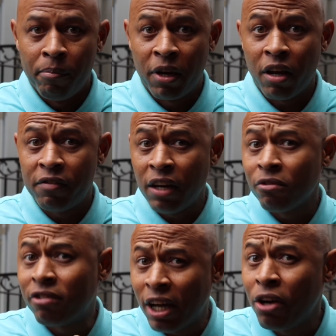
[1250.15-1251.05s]
because they
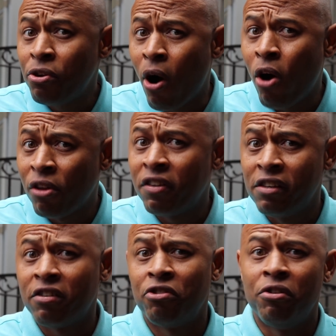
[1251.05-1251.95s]
don't tell you all the
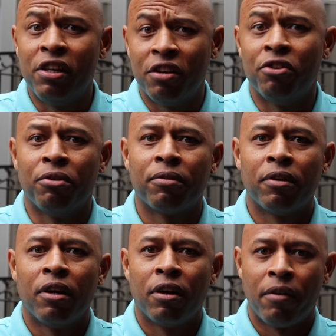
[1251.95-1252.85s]
things that you need to do
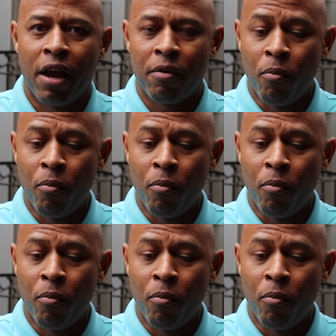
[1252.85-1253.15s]
right?